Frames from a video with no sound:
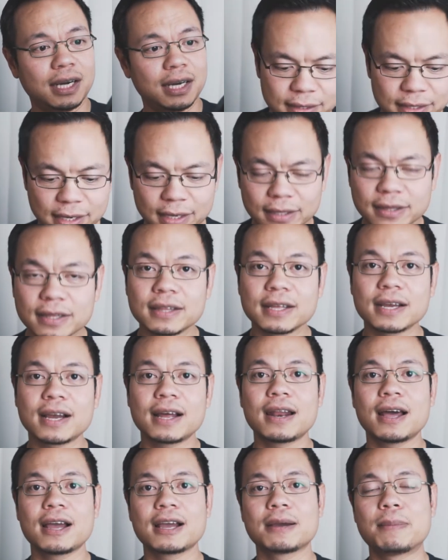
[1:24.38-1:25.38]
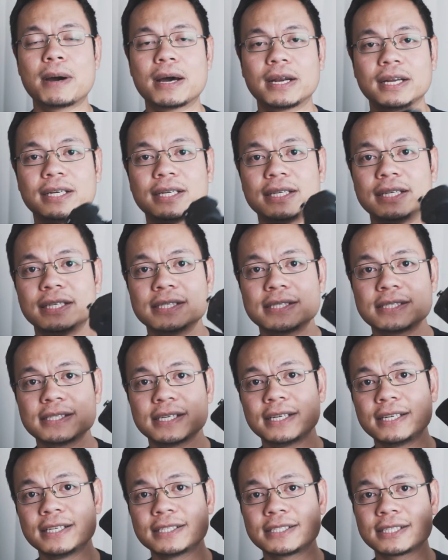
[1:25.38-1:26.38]
The other thing I like about it
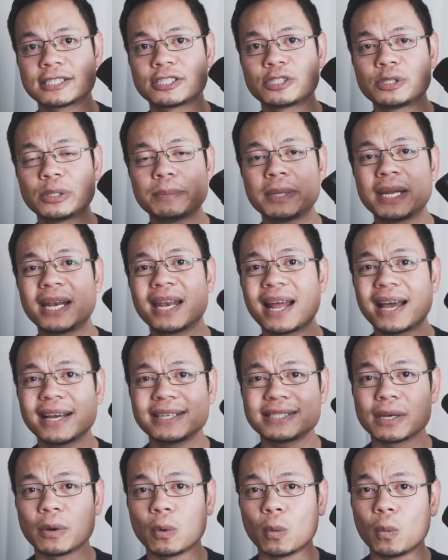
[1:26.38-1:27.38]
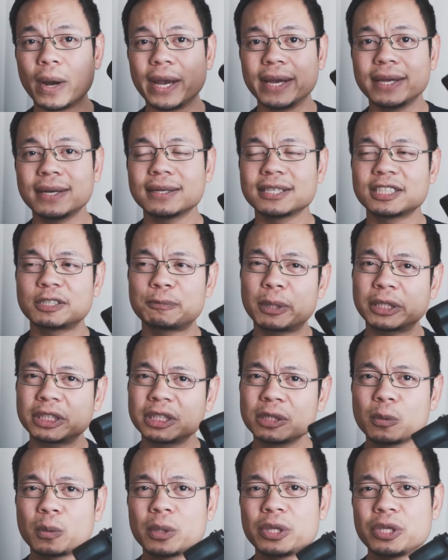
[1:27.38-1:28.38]
is extremely lightweight,
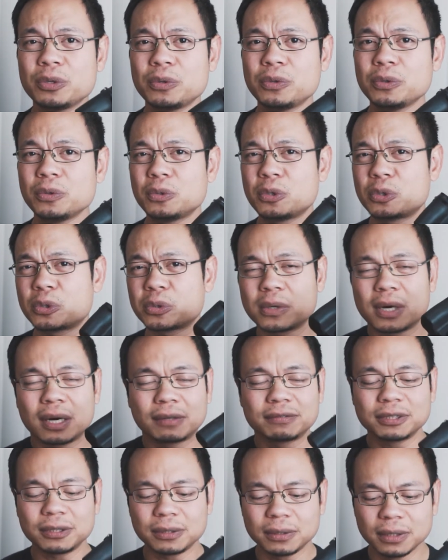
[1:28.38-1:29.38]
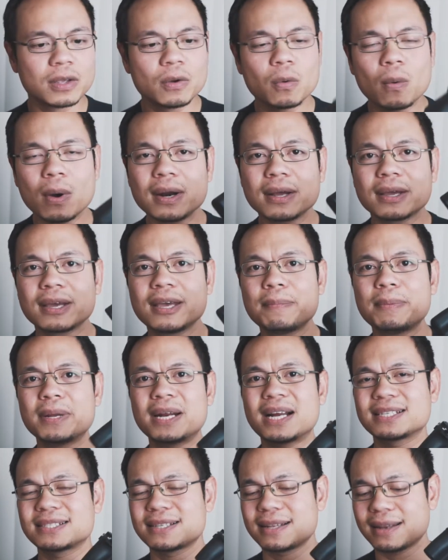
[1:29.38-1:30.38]
especially when you do travel. You want to keep it
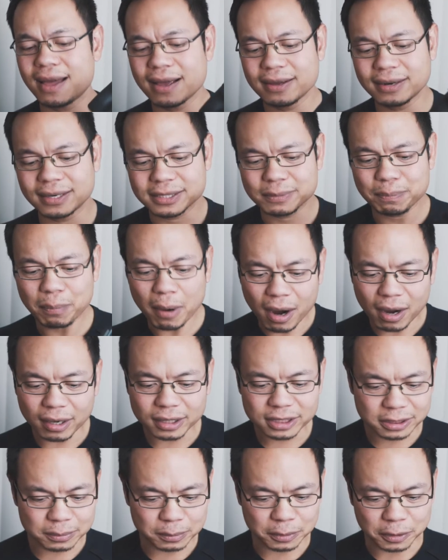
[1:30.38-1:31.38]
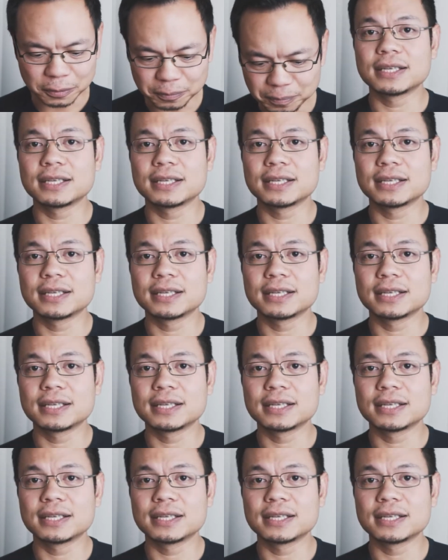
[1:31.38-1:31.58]
as light as possible.